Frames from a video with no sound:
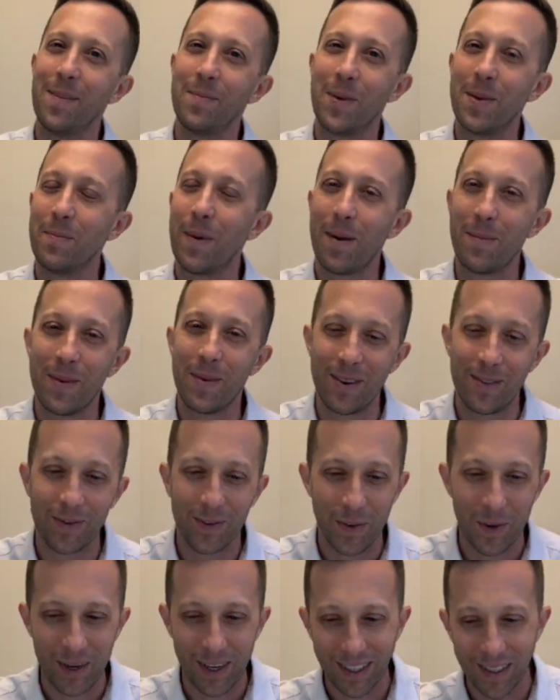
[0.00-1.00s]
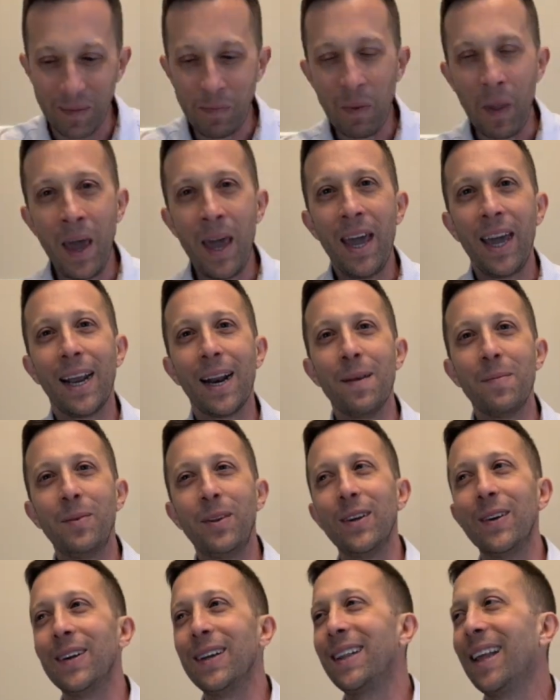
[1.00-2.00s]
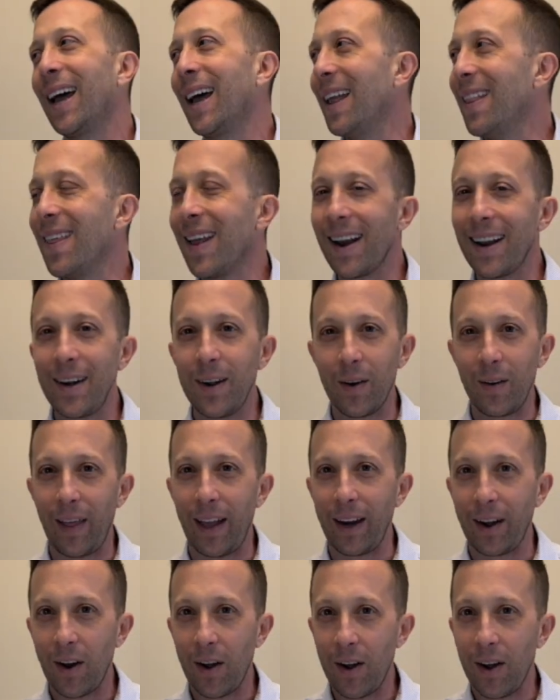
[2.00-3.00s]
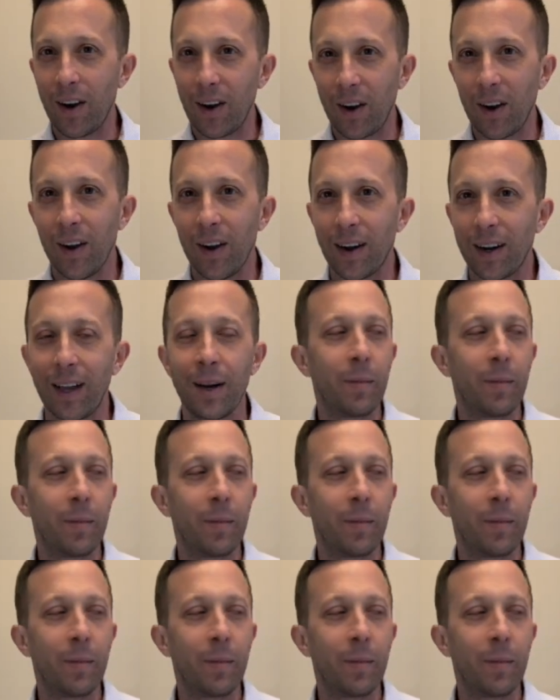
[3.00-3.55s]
I'm in my mid 40s and I'm doing that. And then I hear like honk, honk.